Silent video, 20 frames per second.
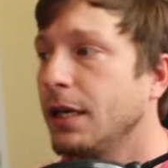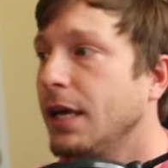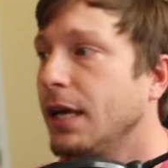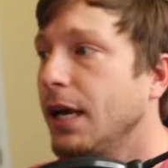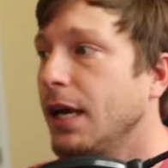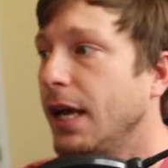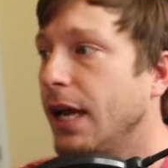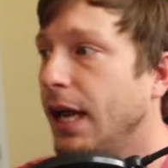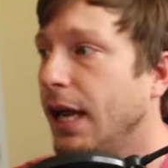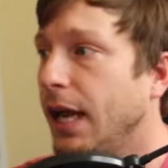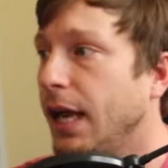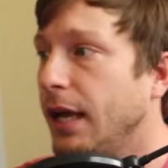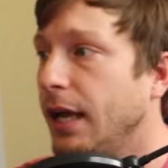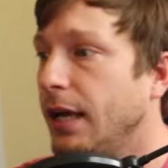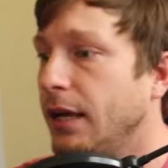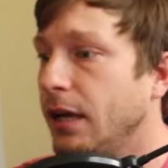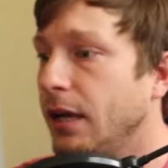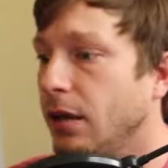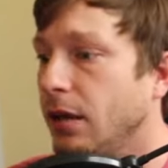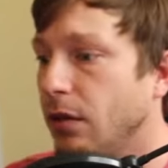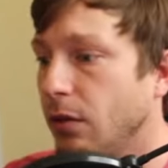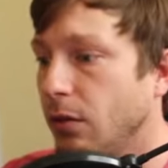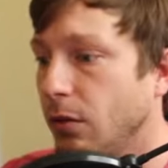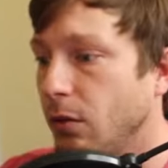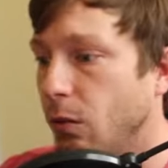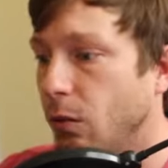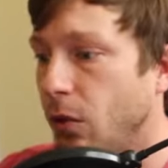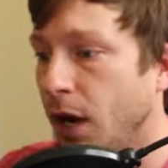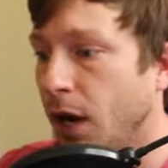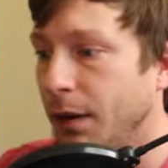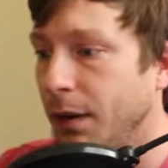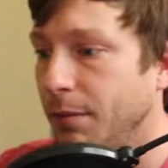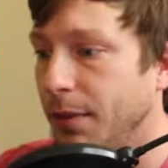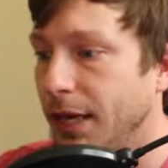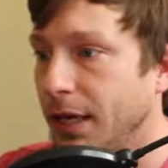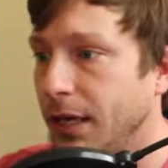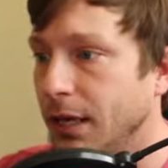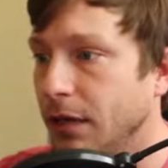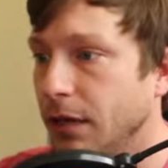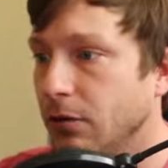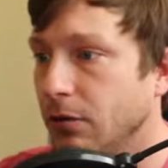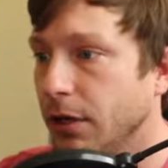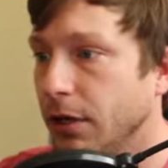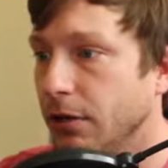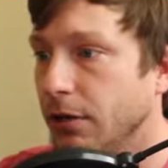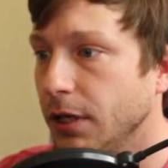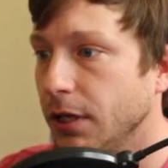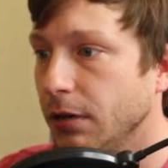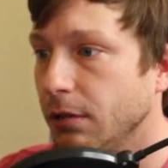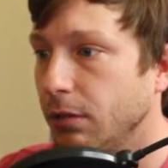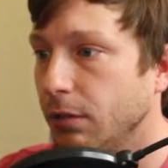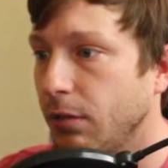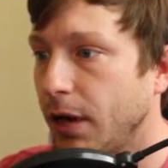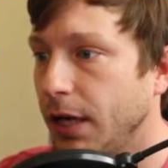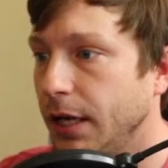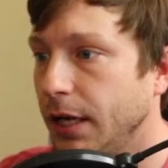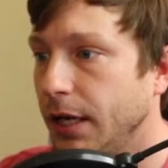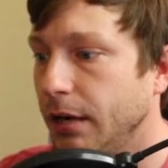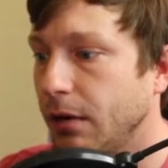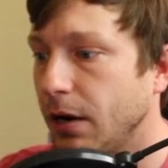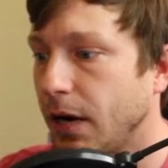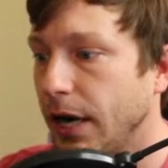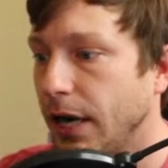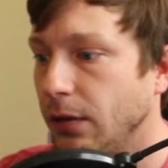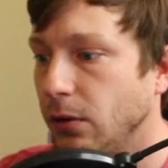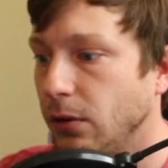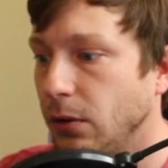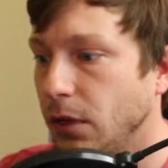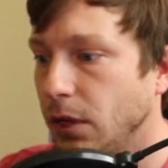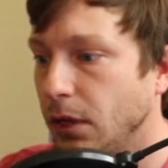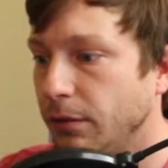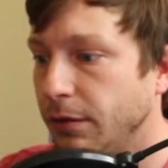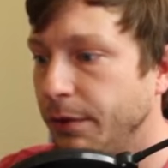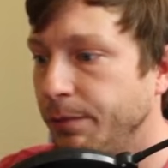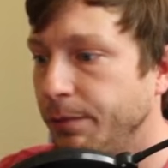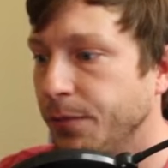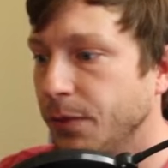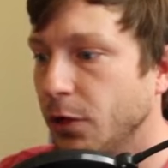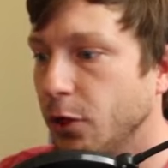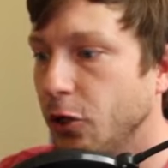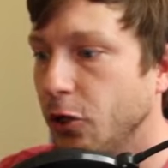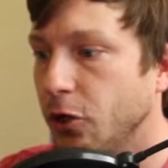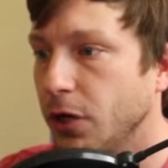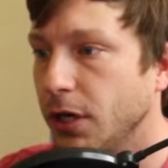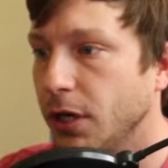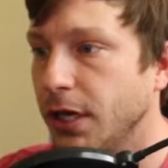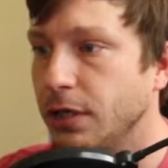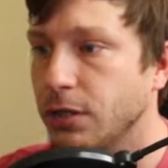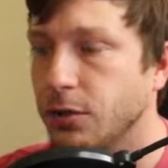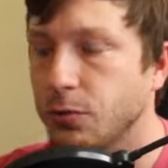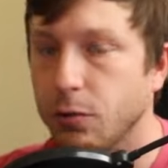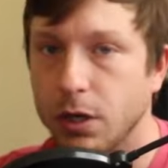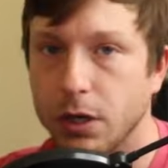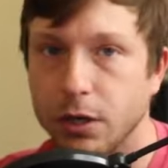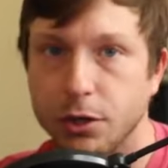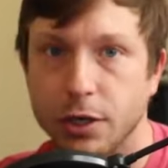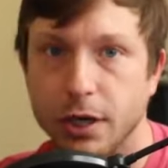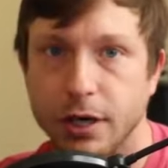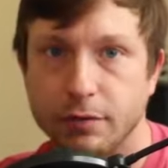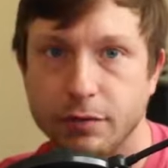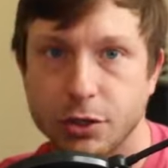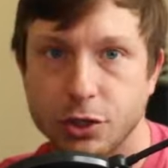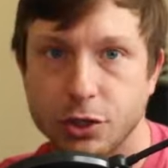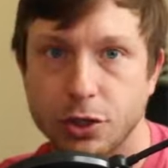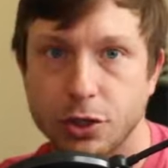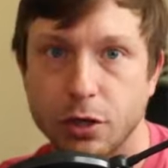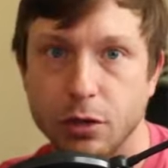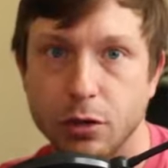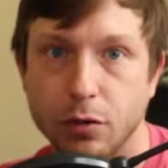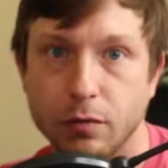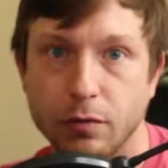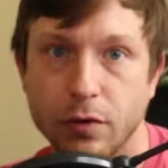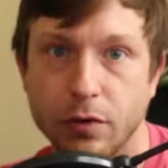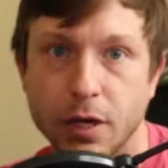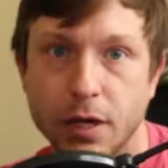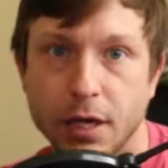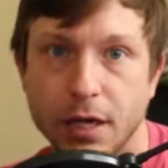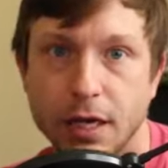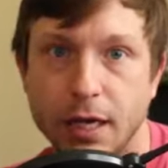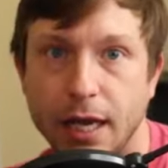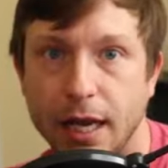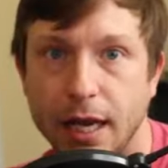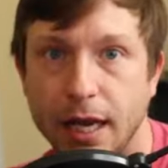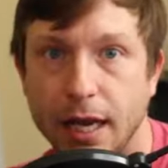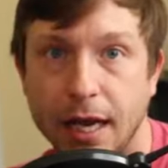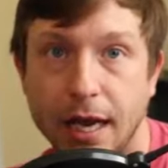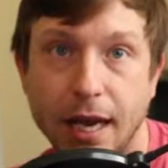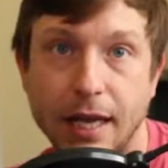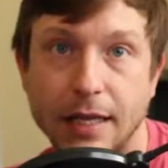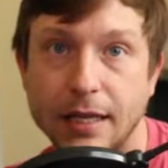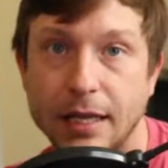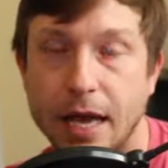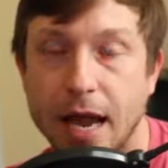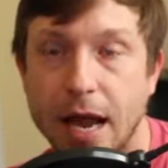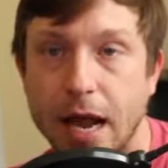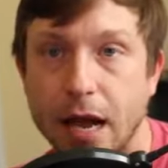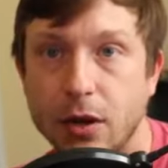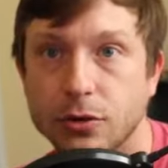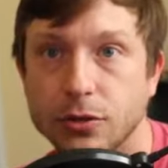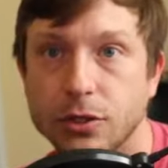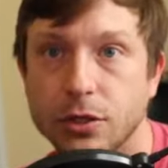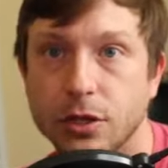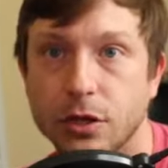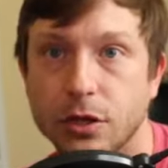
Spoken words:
And winemaking, clearly right here, I love it. cooking as well, you have a stove at the house of